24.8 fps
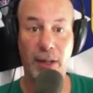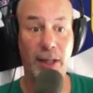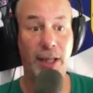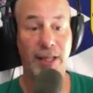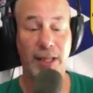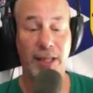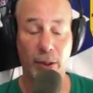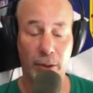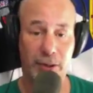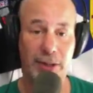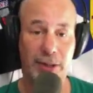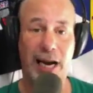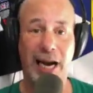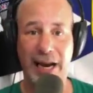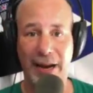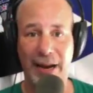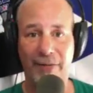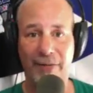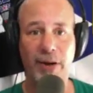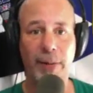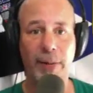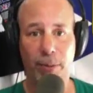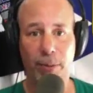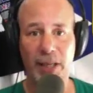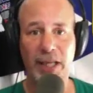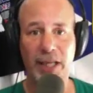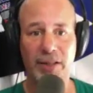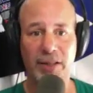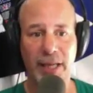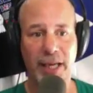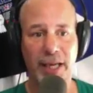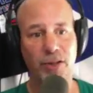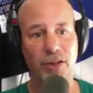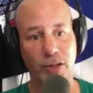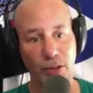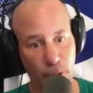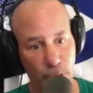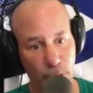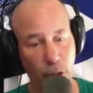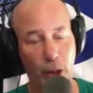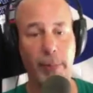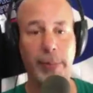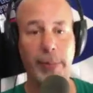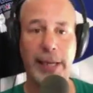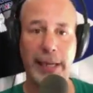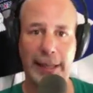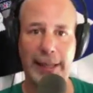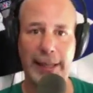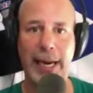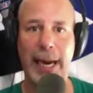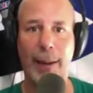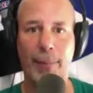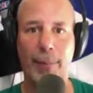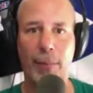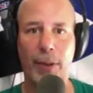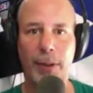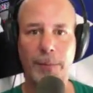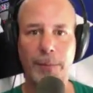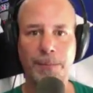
Because outside every police station there's going to be a camera.